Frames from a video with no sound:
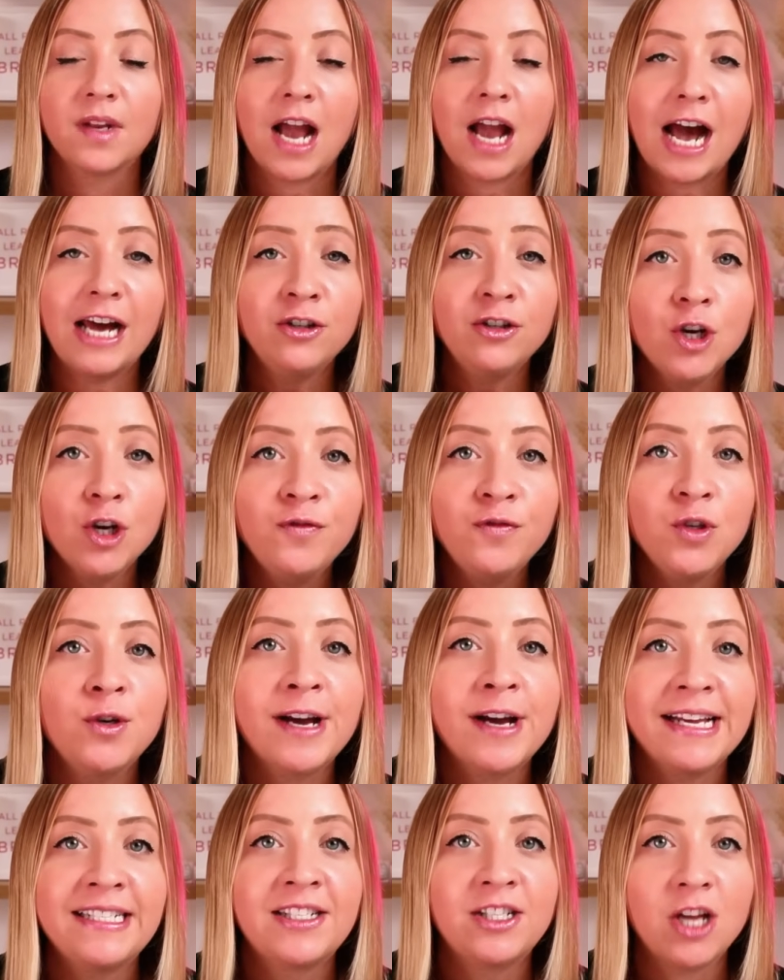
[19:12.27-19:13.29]
I don't know if you
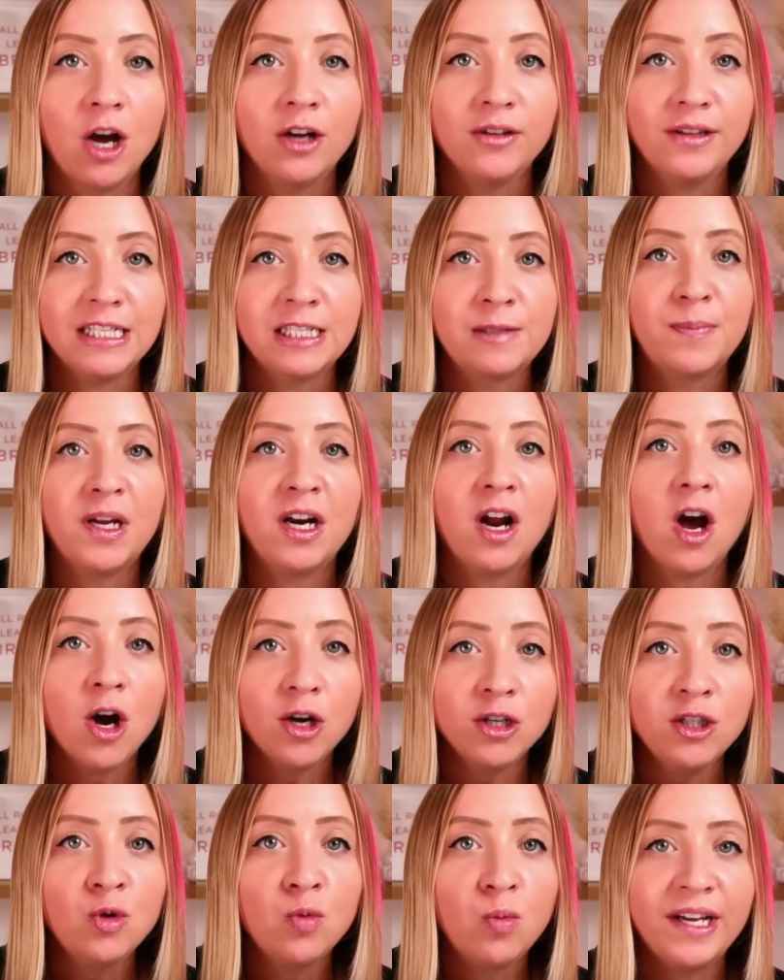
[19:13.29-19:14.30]
guys saw this, but
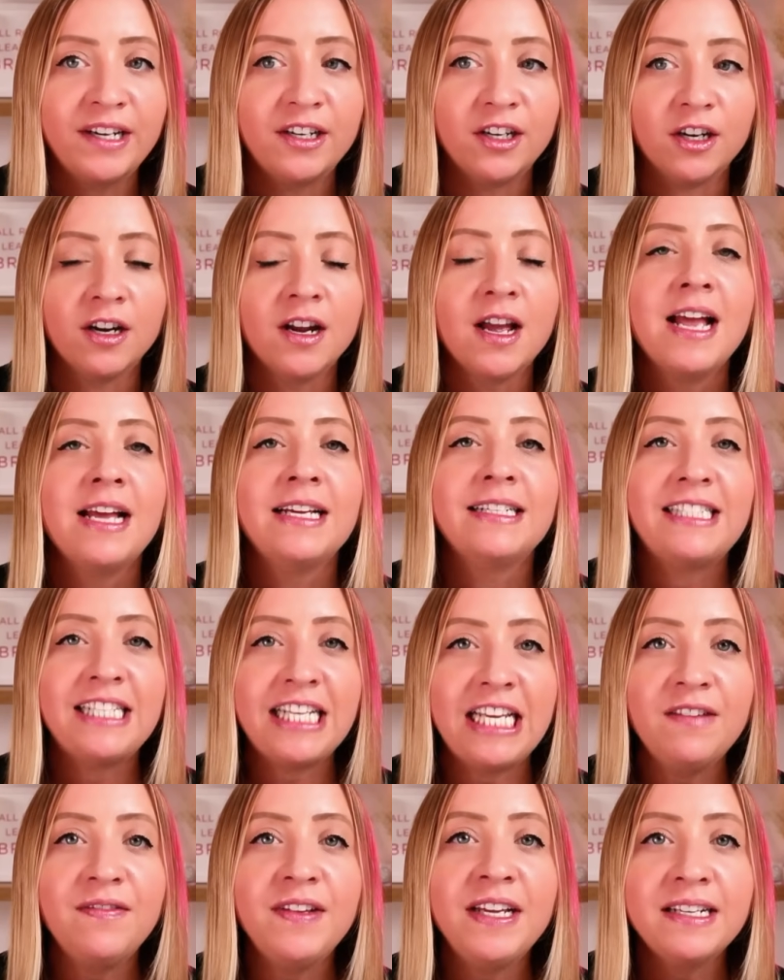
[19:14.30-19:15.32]
on Twitter,
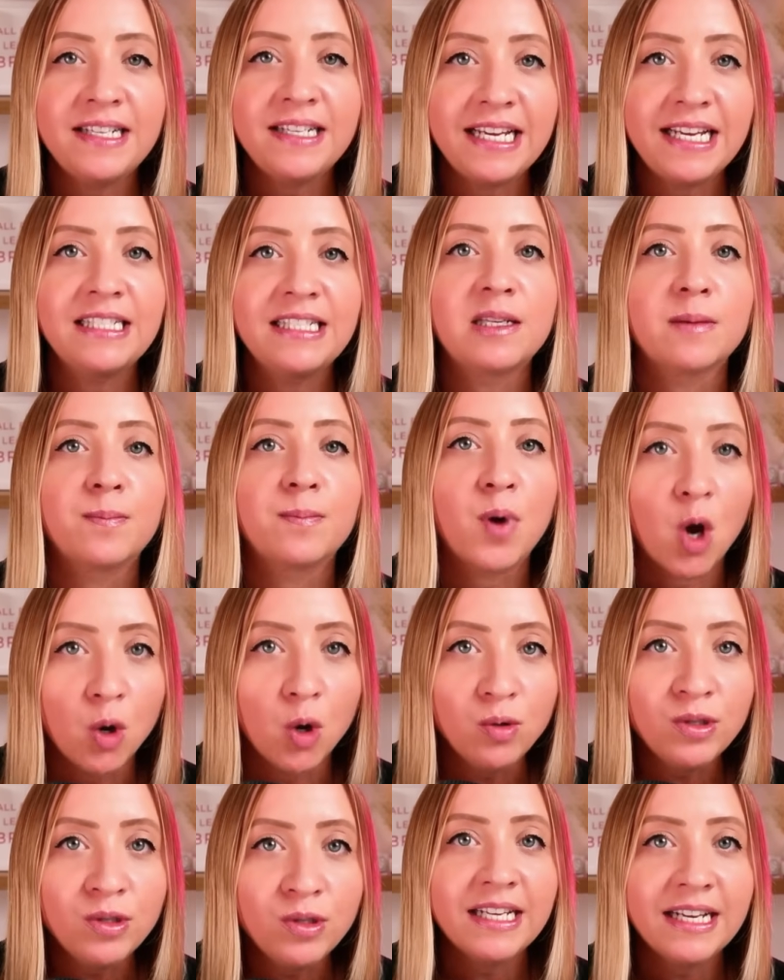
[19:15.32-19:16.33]
TV Deets
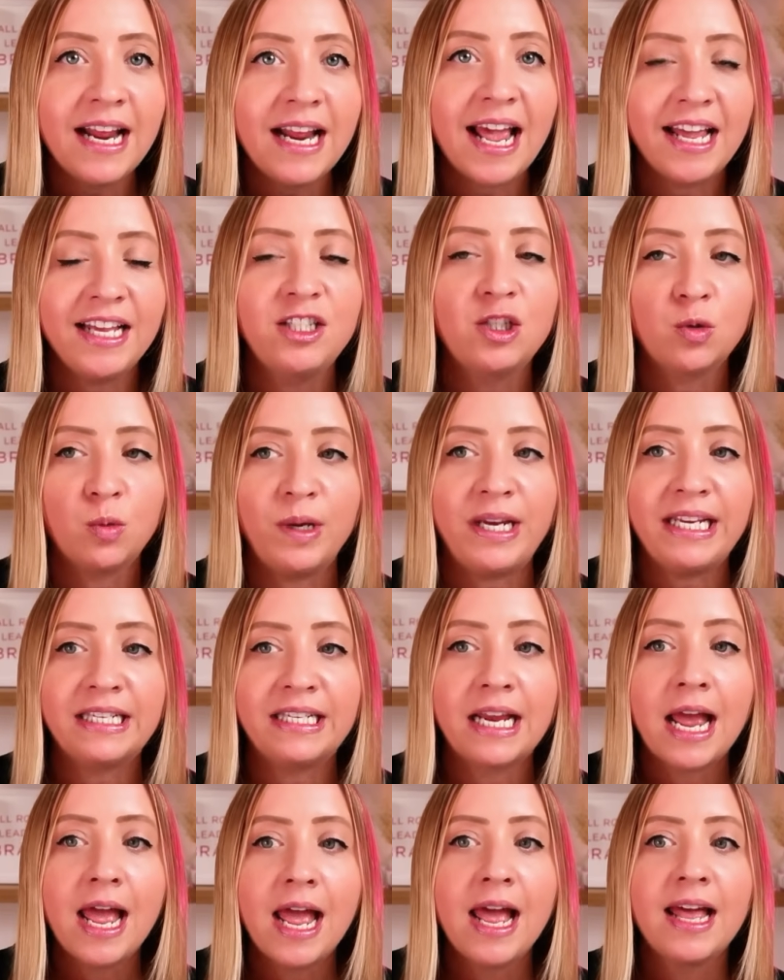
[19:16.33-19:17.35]
posted a tweet
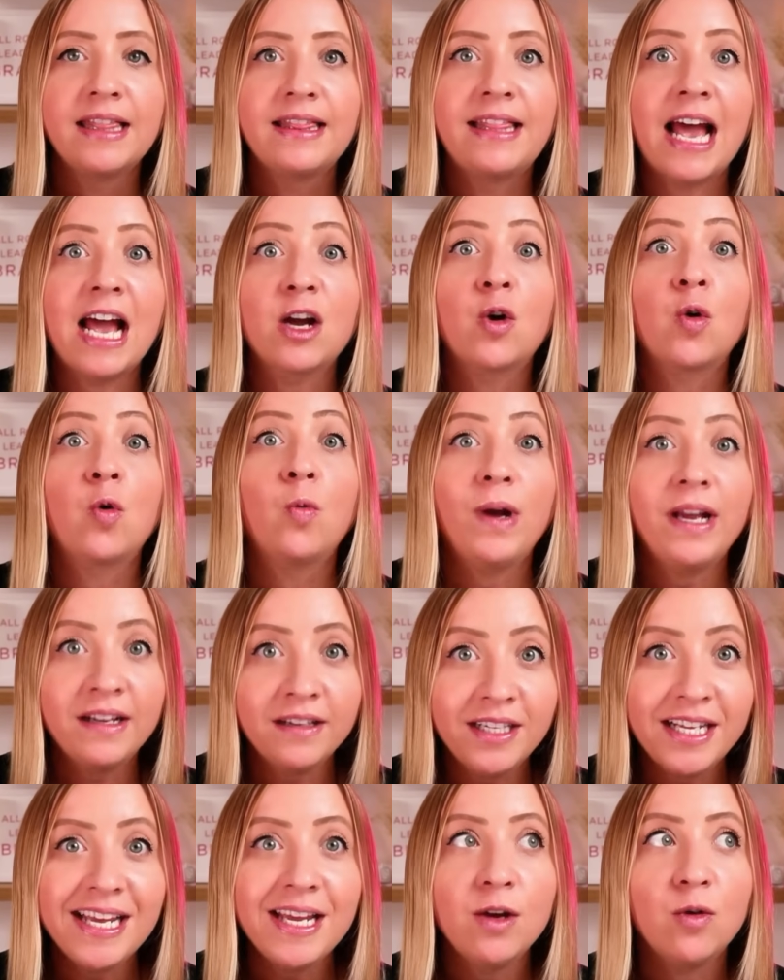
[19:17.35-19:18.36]
that
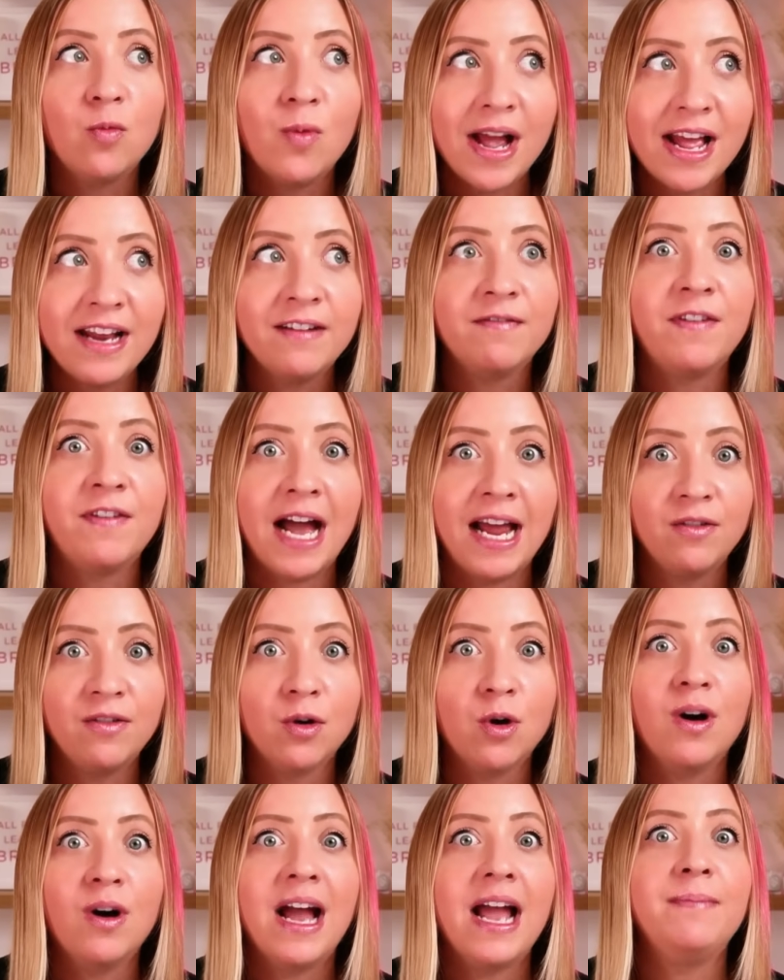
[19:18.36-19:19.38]
quickly went
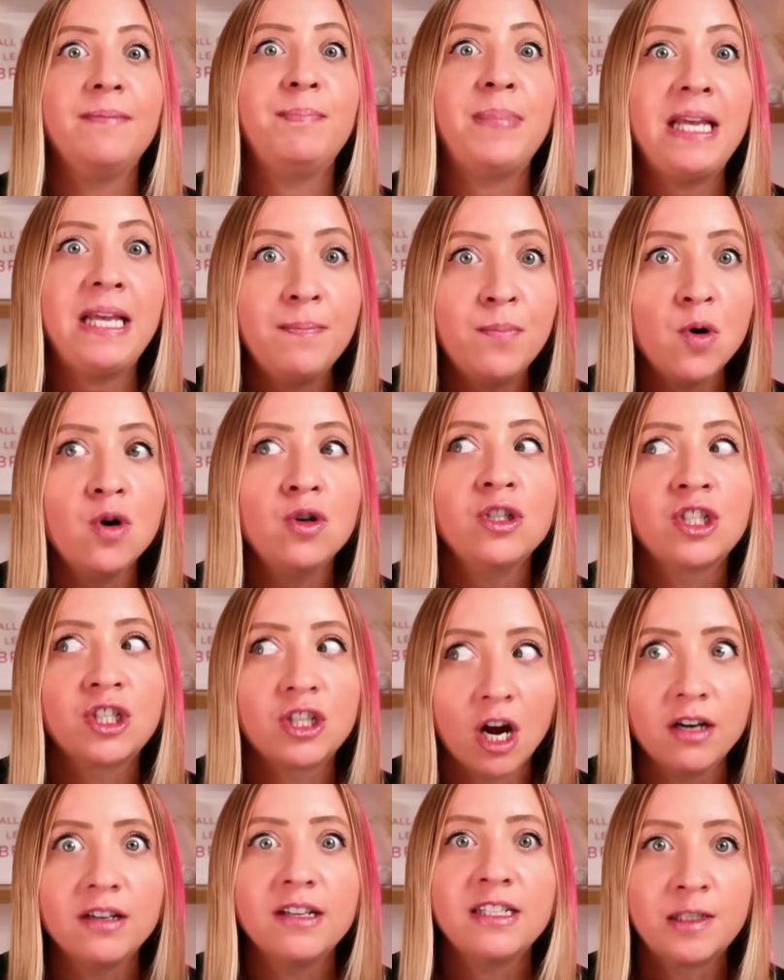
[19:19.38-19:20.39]
viral and people
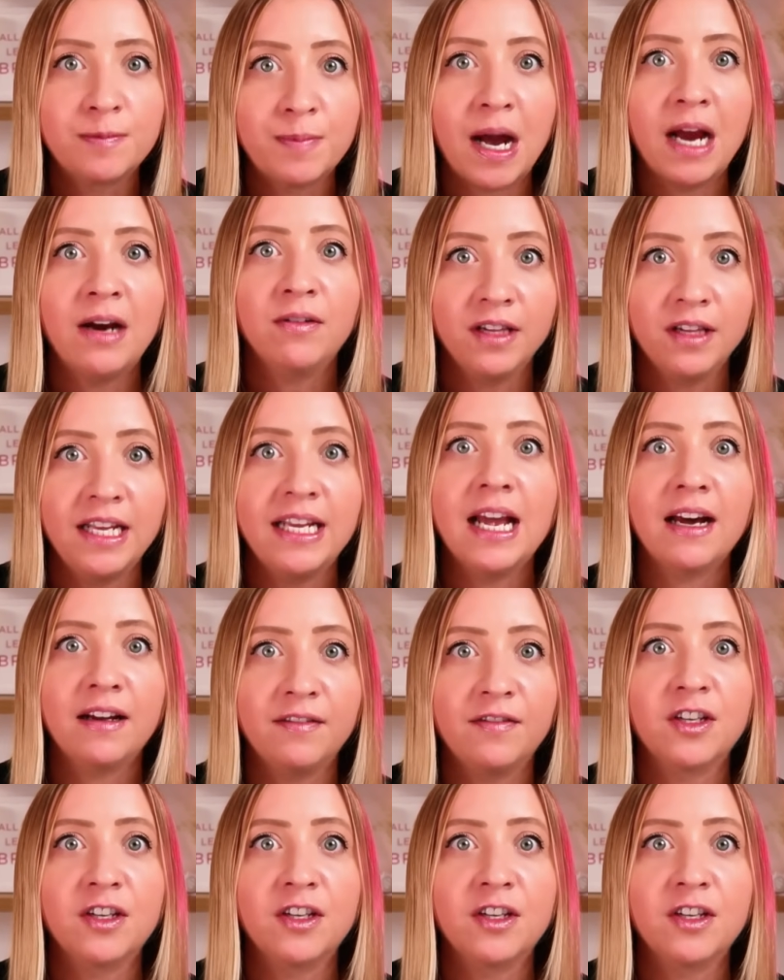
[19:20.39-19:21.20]
started spiraling out of